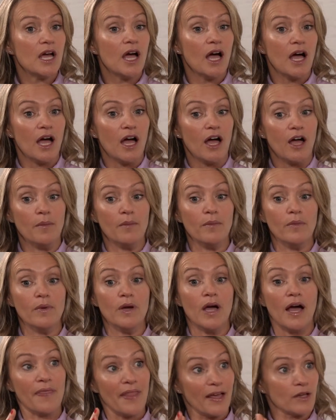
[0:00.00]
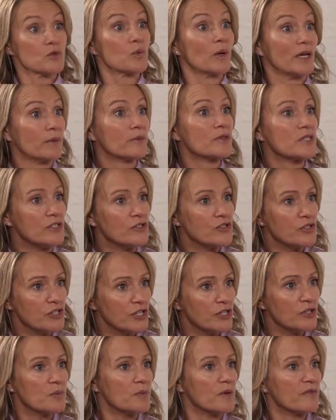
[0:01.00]
And that was when it was
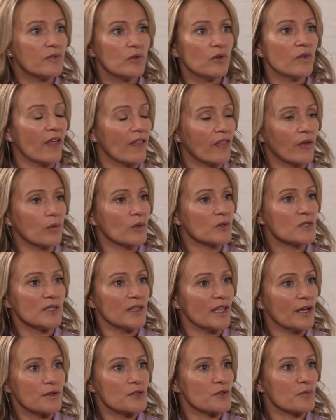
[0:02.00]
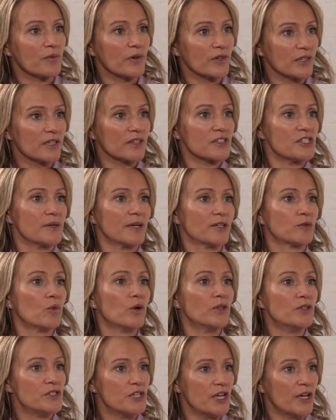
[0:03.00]
introduced. Before that, there wasn't loads of products. You had
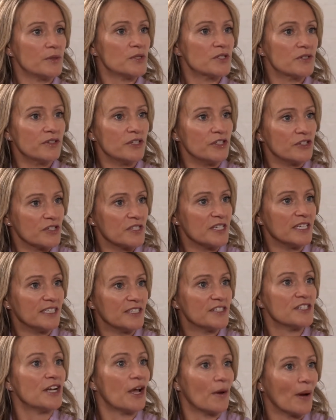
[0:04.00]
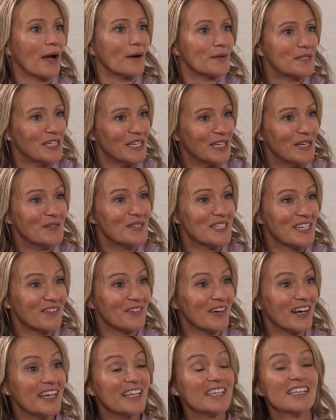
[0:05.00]
one toaster and you just needed to know how to use it,
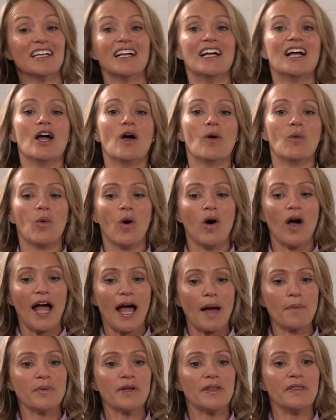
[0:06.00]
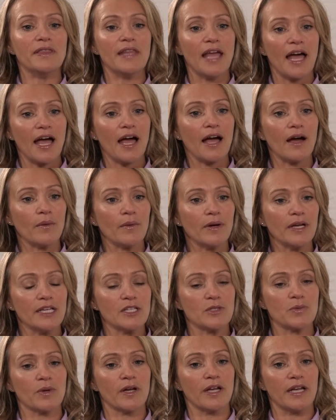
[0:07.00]
right? What happened now
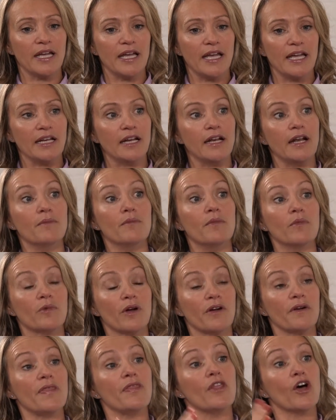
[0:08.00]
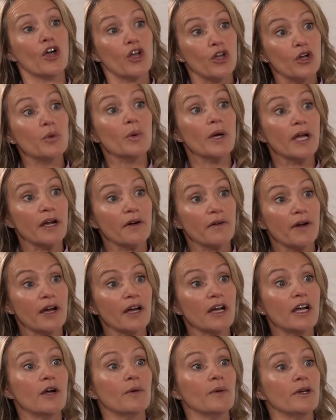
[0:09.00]
is we're in the who era,
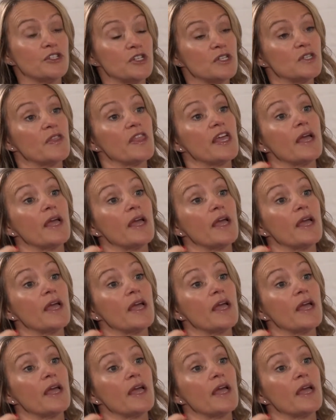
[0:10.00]
which is the